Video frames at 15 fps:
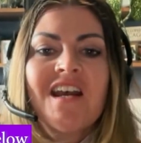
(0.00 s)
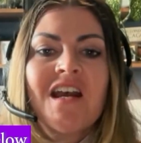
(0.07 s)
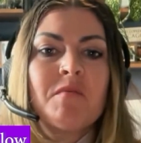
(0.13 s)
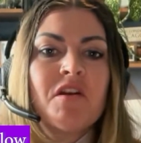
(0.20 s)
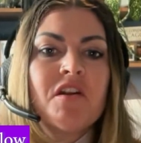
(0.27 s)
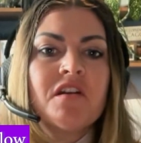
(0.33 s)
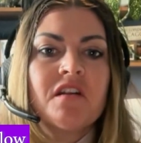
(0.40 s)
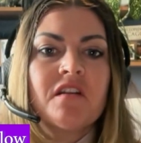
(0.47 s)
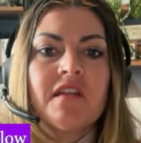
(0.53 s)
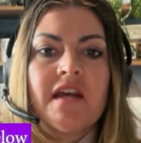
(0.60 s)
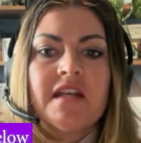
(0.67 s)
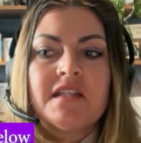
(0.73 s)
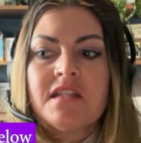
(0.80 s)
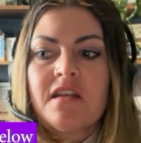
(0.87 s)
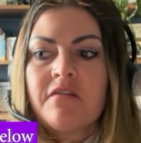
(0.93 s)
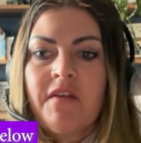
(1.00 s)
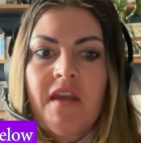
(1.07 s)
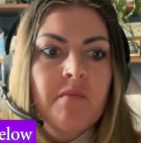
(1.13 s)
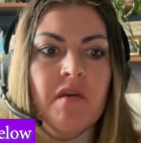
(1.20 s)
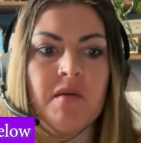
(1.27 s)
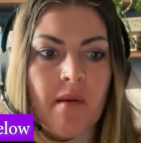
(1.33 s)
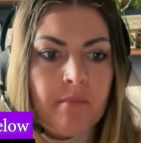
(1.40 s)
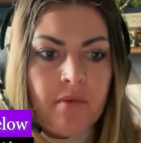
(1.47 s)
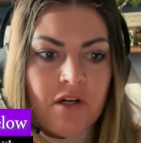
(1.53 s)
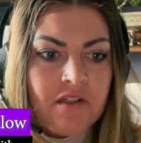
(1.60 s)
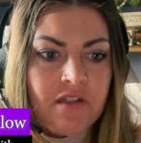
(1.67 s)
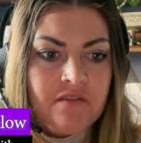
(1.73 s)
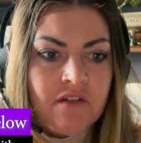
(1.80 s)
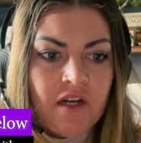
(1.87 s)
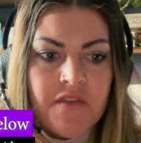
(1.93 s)
I mean, that's a family
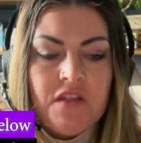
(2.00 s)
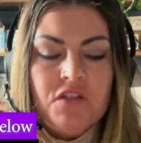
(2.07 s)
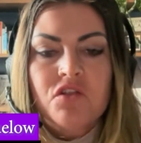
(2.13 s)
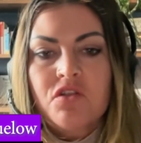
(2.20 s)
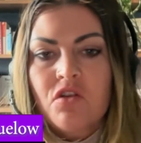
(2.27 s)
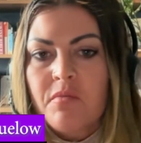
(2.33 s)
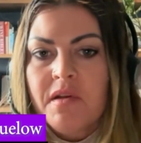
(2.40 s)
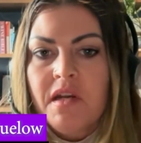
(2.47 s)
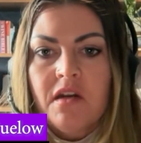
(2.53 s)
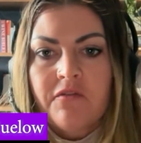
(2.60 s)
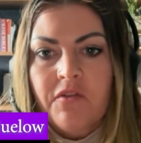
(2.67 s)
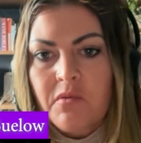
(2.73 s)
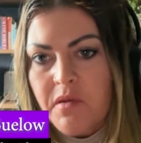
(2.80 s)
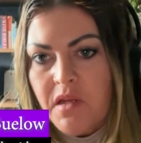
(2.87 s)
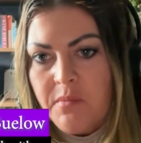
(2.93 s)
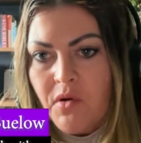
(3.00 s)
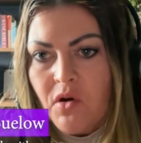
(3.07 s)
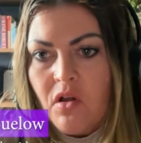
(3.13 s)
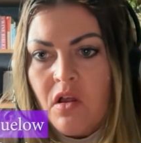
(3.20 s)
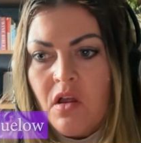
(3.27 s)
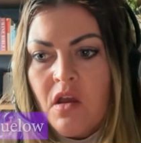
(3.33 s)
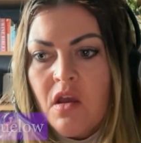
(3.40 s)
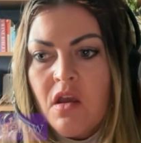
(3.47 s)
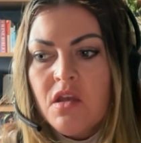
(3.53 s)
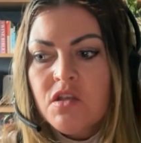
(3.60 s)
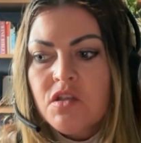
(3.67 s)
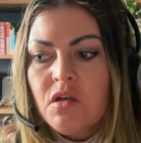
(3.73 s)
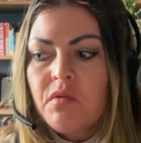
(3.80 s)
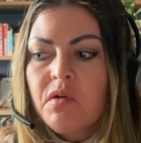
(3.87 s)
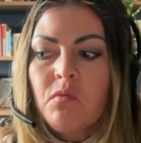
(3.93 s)
member, right? That's so many different people.
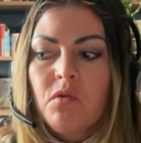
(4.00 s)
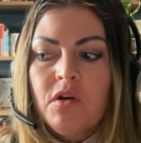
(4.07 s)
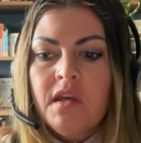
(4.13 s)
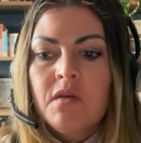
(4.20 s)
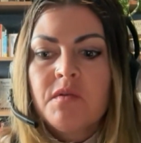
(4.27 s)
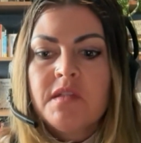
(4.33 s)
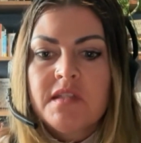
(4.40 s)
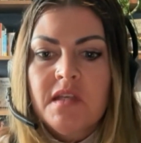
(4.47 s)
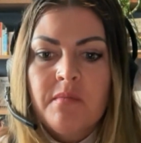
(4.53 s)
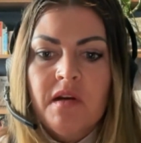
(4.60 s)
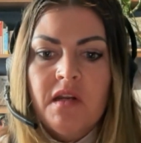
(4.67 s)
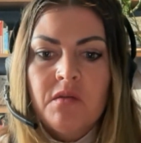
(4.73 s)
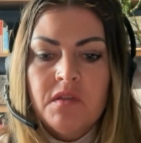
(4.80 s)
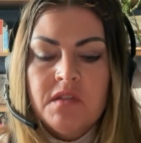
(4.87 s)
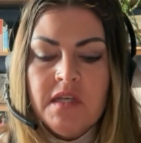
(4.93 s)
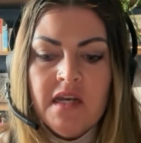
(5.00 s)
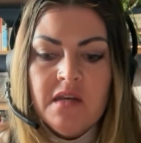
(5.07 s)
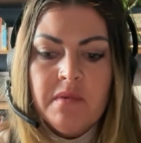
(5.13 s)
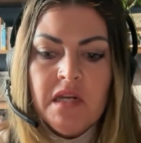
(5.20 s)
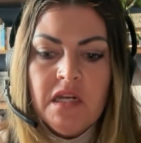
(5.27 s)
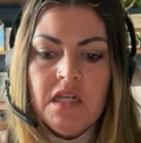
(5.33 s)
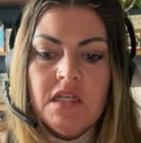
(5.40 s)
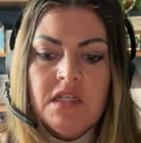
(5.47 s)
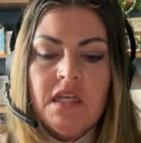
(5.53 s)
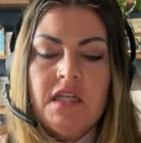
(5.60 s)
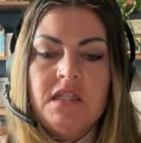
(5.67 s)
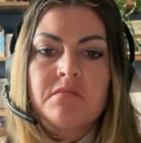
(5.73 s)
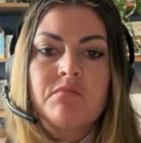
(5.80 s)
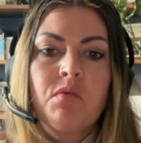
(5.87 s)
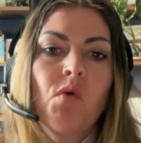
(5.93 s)
So when working with somebody with diabetes,
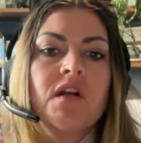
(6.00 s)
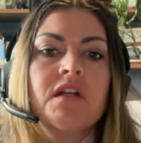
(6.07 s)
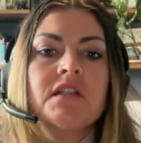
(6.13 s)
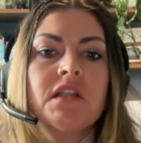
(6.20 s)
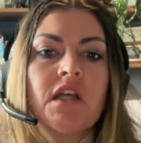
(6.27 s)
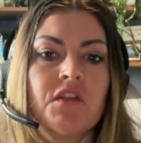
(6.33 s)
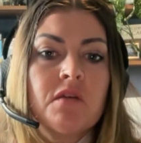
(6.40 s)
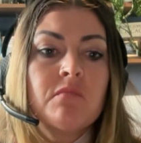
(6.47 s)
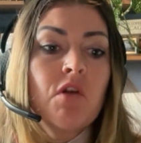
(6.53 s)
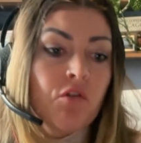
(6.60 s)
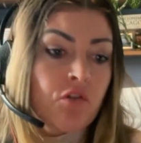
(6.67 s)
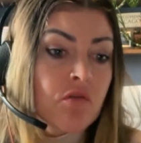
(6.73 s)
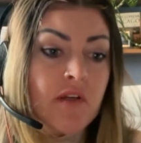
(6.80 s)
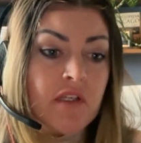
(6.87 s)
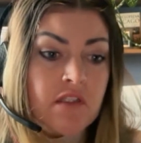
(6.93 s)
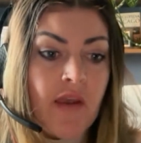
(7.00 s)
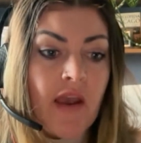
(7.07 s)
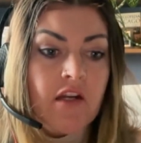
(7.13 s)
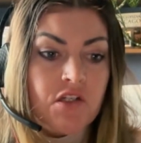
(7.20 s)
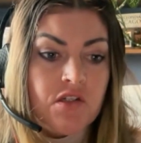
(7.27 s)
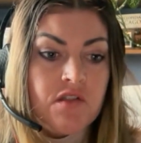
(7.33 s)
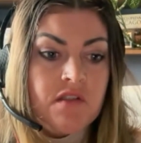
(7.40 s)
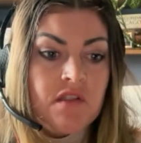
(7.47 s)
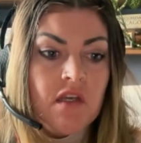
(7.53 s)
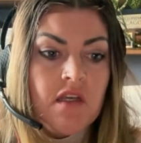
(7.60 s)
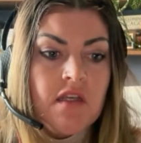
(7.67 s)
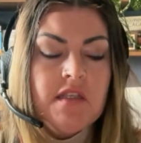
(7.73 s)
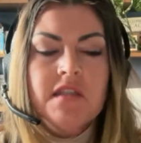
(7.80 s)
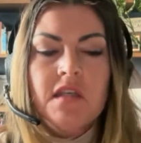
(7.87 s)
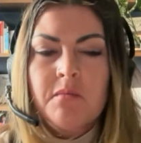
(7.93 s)
it's important to let them know the risk factors.
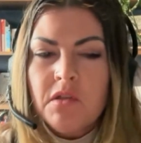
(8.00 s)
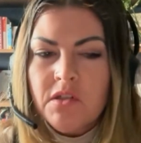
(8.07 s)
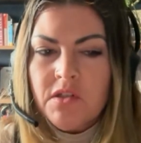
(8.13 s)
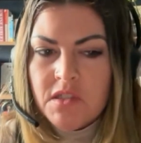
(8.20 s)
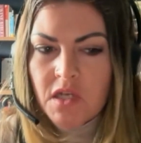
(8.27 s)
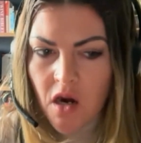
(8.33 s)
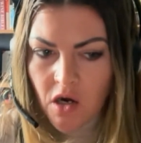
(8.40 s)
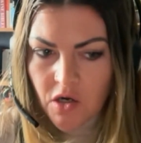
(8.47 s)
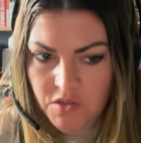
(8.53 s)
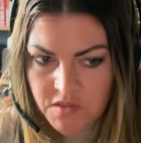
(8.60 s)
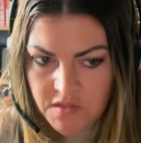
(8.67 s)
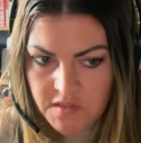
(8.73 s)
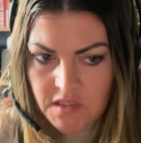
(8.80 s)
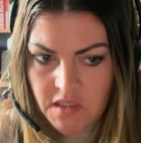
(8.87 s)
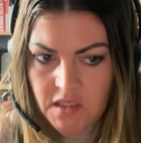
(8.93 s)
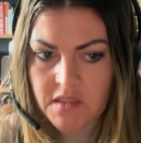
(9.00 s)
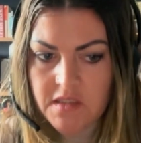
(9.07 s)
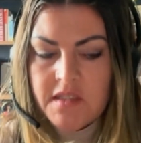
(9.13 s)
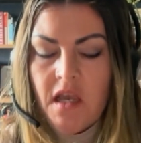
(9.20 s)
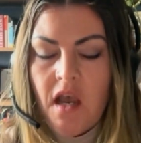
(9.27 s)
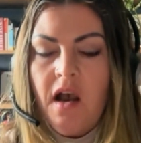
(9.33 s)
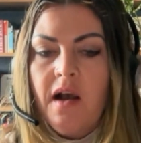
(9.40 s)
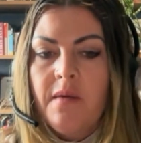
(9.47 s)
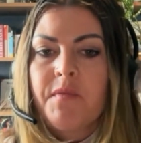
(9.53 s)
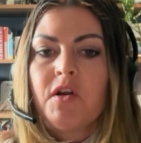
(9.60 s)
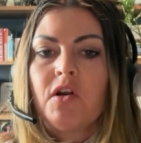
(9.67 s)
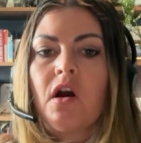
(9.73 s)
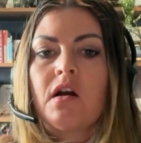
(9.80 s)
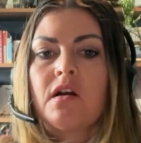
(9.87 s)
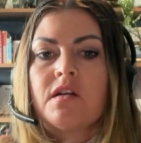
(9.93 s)
Similar to heart disease,
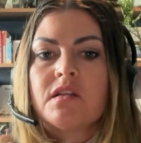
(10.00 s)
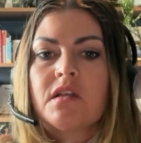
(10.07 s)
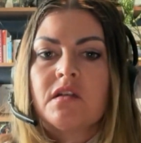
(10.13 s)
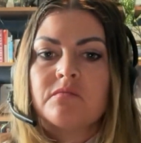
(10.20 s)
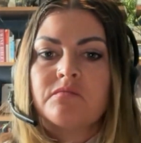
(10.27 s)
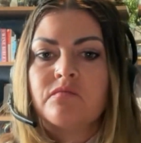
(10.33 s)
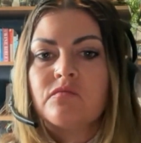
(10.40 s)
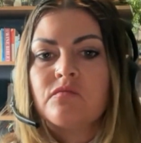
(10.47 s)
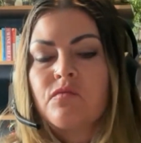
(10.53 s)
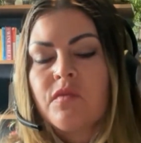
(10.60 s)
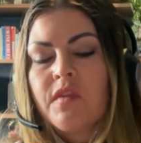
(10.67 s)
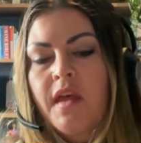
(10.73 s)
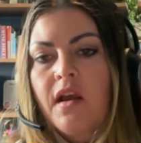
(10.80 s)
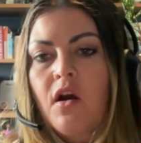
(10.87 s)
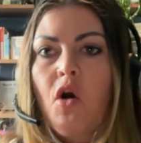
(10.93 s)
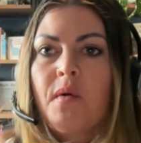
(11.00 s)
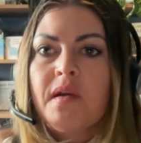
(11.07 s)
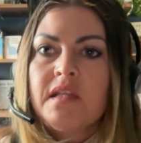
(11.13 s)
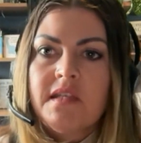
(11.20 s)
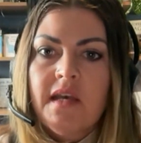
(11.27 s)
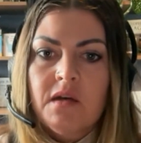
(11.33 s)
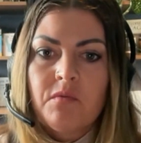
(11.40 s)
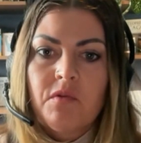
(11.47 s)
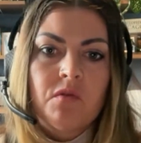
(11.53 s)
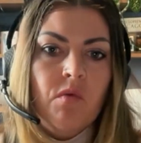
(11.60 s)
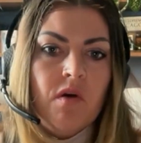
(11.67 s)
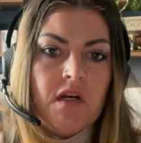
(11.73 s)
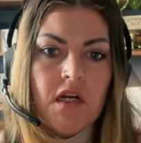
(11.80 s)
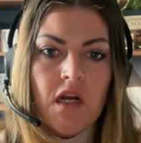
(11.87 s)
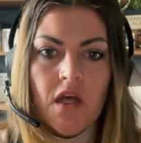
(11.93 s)
there are some that coincide with
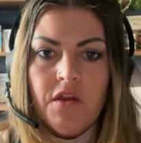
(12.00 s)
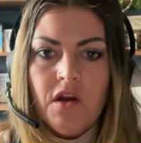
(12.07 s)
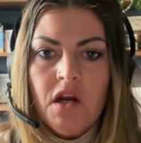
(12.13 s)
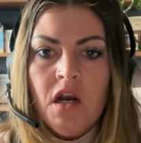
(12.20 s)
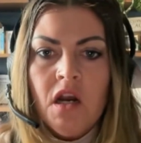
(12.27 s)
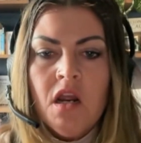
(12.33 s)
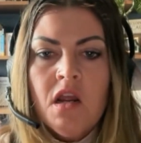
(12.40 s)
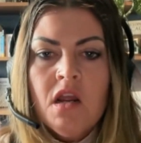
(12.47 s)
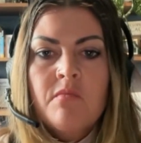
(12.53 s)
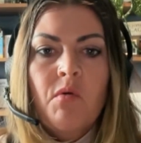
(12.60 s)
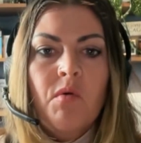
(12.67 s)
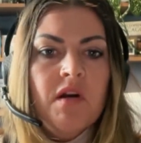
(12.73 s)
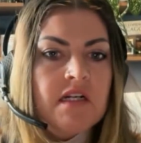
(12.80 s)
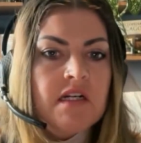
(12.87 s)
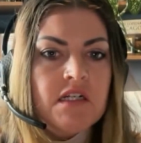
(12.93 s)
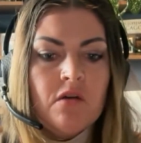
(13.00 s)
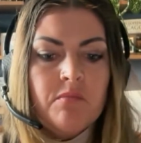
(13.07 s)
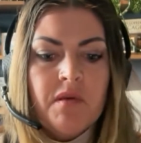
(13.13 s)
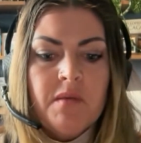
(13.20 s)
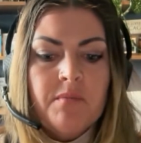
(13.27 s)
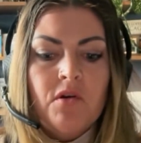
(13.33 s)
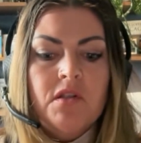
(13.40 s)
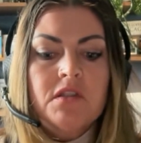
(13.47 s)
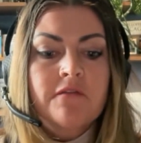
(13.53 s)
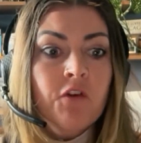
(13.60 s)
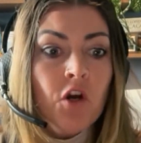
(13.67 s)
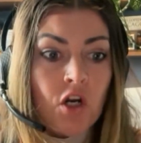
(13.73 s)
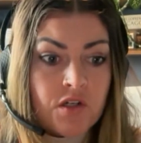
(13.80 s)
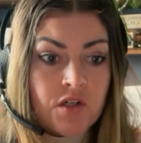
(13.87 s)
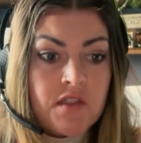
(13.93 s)
one another. But what I tell people, it's
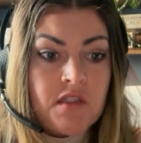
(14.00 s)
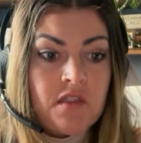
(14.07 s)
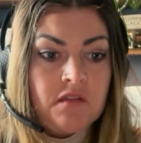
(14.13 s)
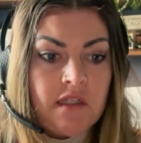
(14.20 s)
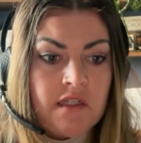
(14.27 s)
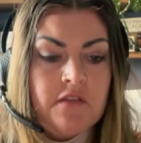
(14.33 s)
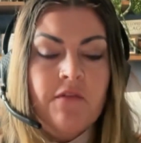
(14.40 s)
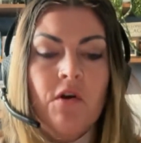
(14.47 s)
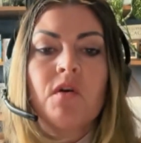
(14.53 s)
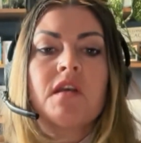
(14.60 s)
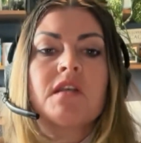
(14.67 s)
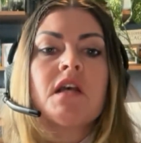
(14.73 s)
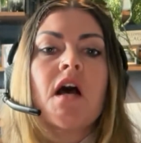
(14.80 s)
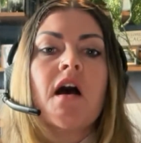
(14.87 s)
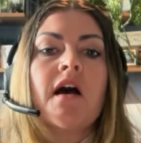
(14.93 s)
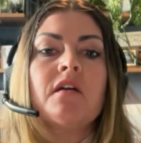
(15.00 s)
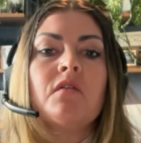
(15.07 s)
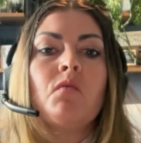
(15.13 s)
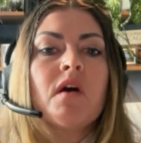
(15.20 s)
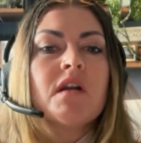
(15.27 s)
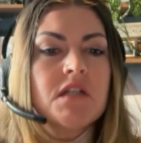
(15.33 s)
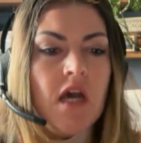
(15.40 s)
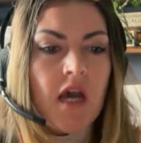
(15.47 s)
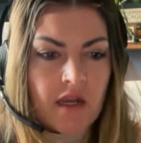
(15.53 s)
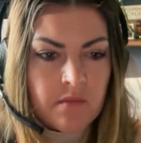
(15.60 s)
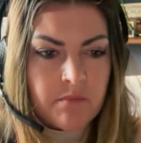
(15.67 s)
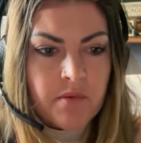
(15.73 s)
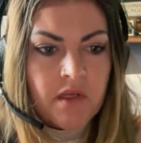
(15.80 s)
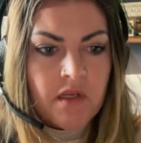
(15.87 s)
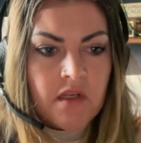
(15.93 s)
first, let's focus on what type.